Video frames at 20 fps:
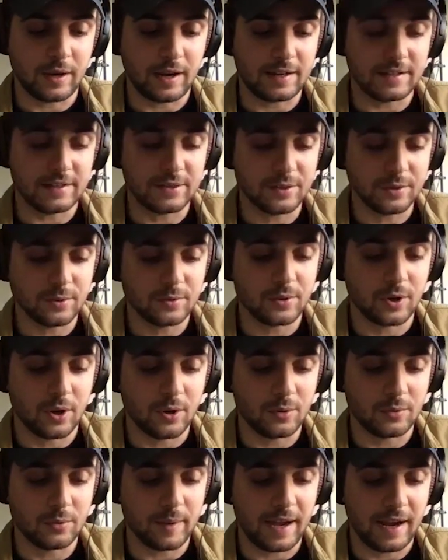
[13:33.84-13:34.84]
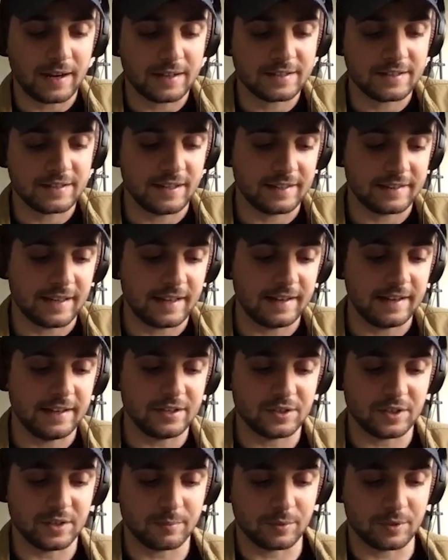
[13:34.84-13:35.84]
do go back to like that
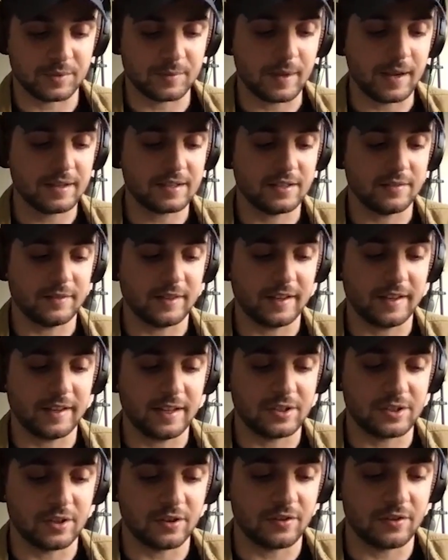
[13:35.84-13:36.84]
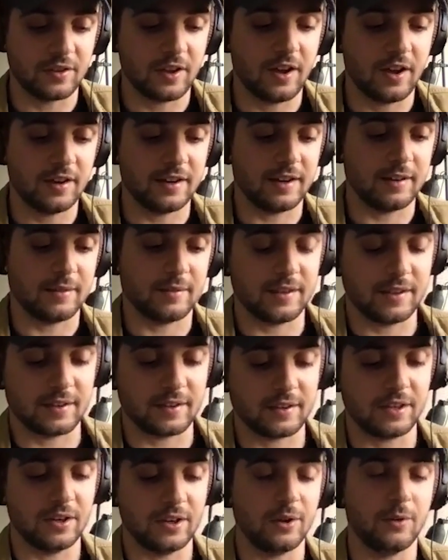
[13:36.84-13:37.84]
ancient perspective and that ancient thought. And I think,
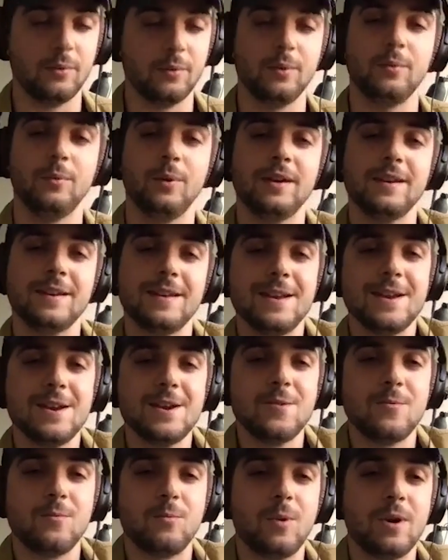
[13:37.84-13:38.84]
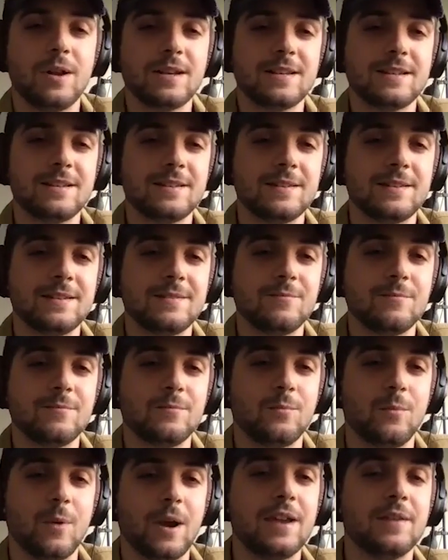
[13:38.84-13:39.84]
you know, well, what
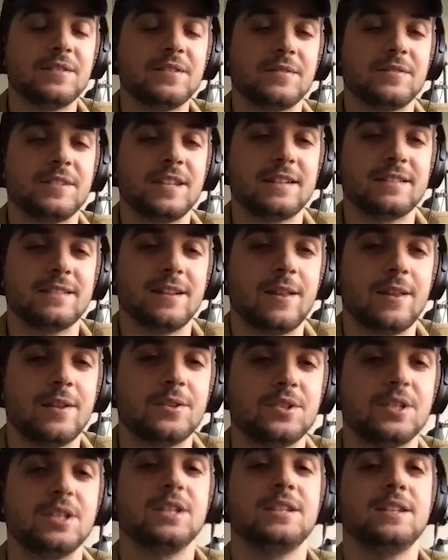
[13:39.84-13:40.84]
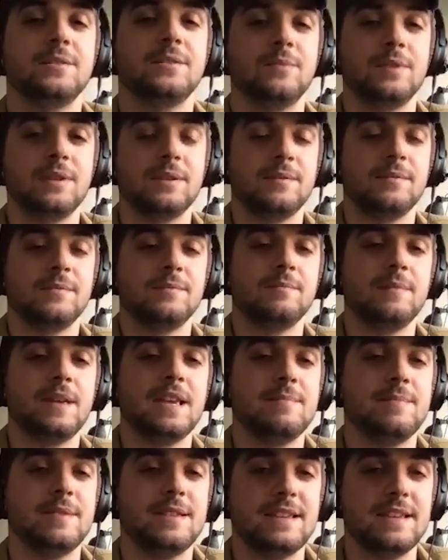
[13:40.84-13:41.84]
waves of technology did we
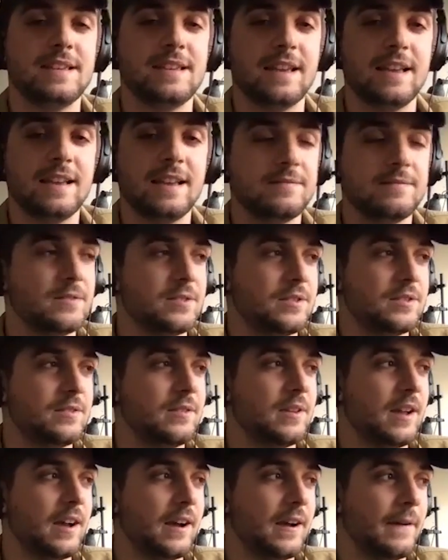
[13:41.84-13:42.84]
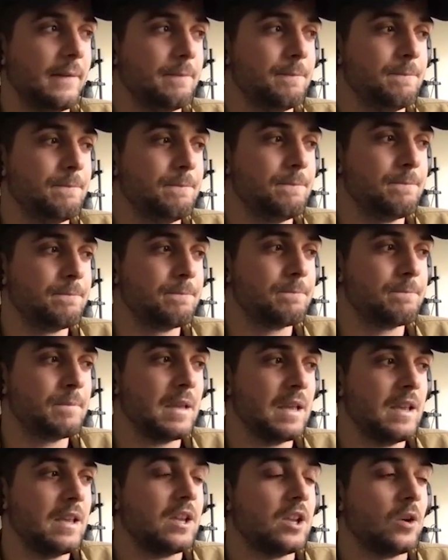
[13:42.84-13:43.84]
maybe,
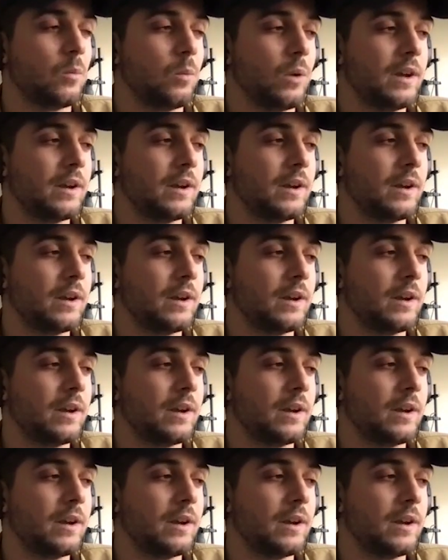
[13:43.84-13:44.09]
there's